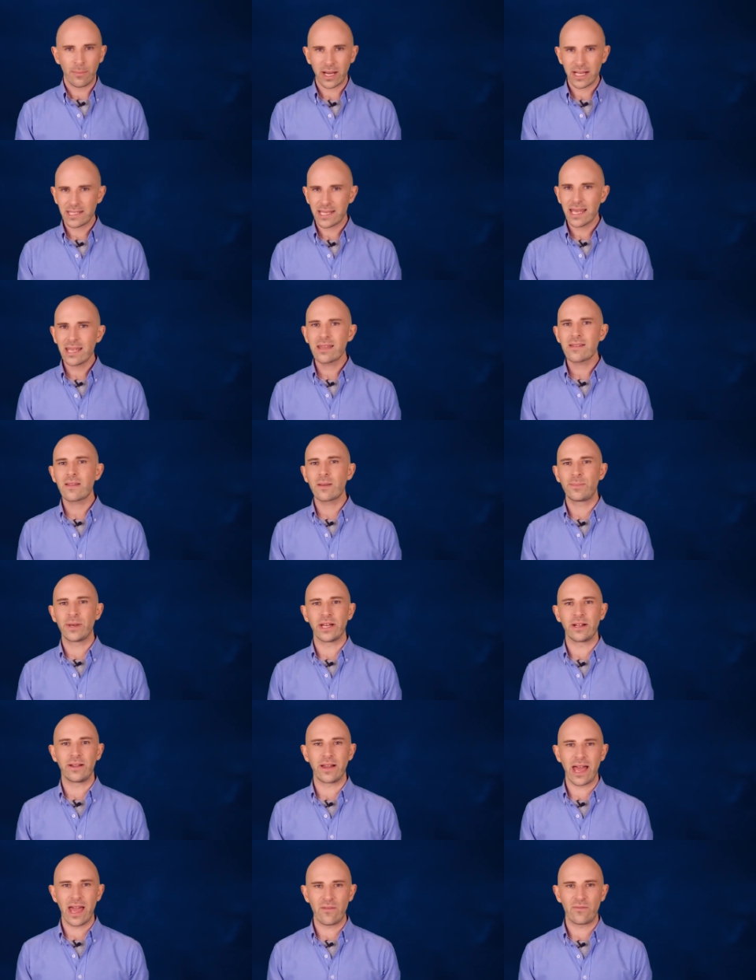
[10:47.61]
By taking the
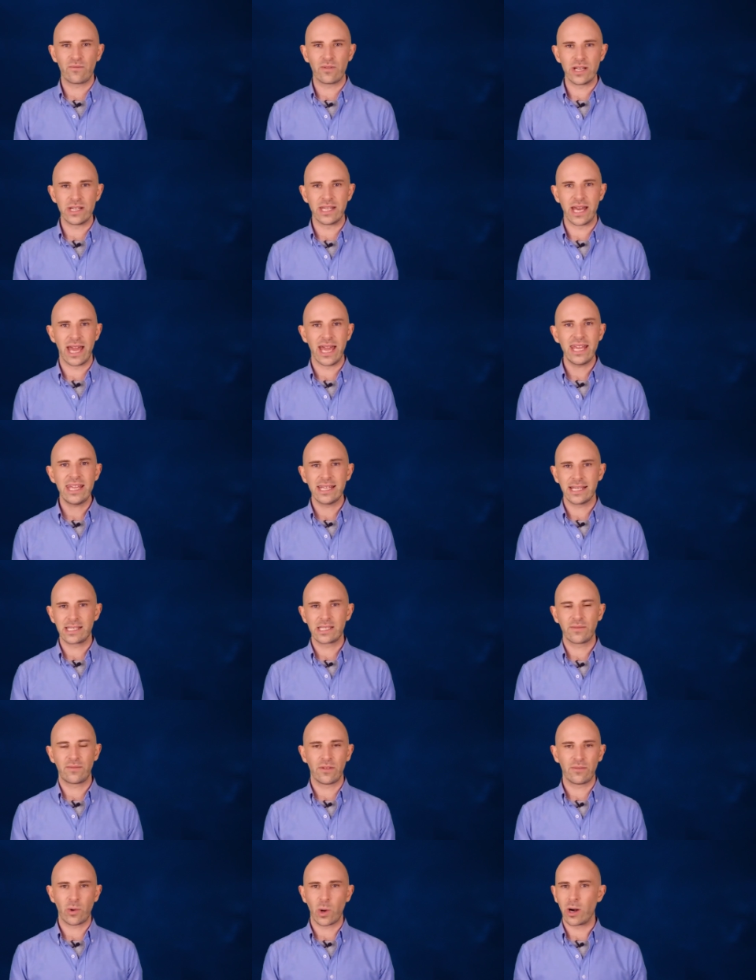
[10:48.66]
pill every day,
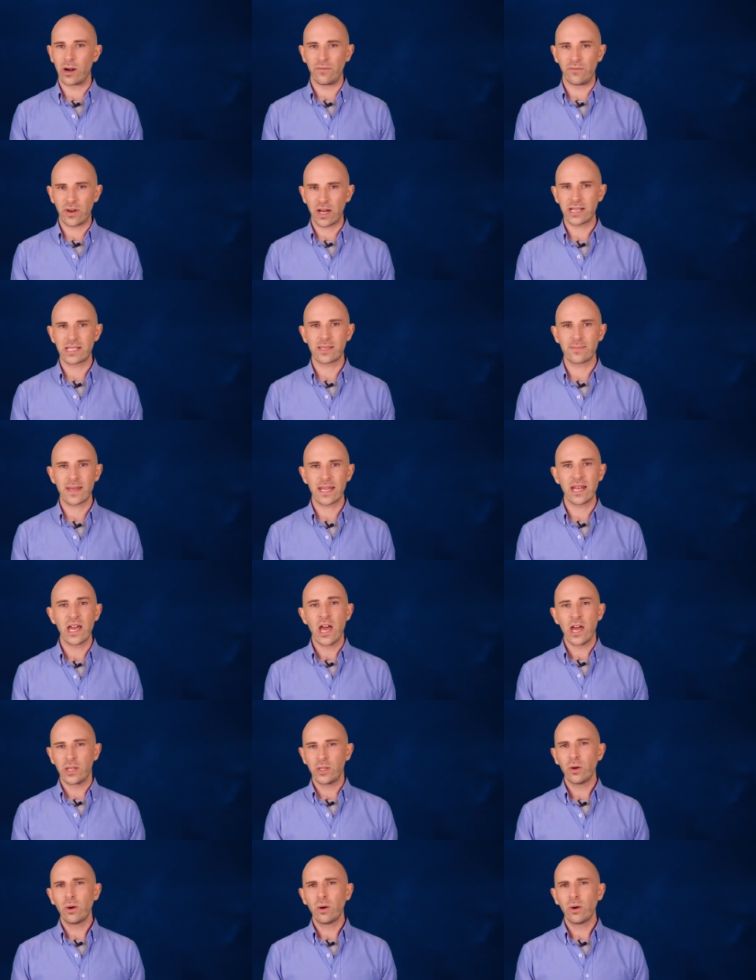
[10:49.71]
as if it were a vitamin,